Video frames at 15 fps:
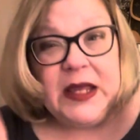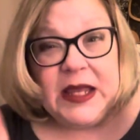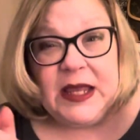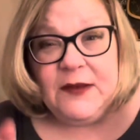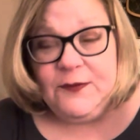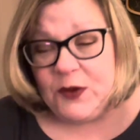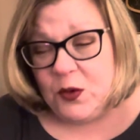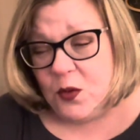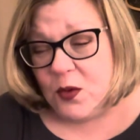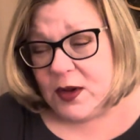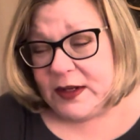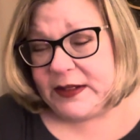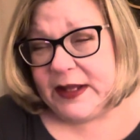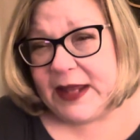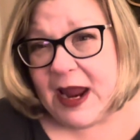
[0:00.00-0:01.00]
If you
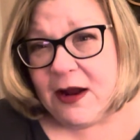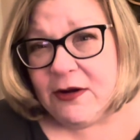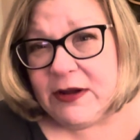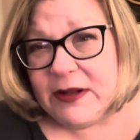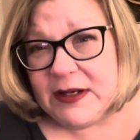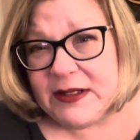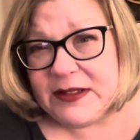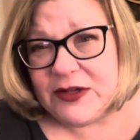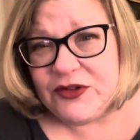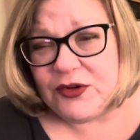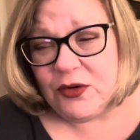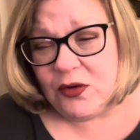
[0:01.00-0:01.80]
wanted to carry an additional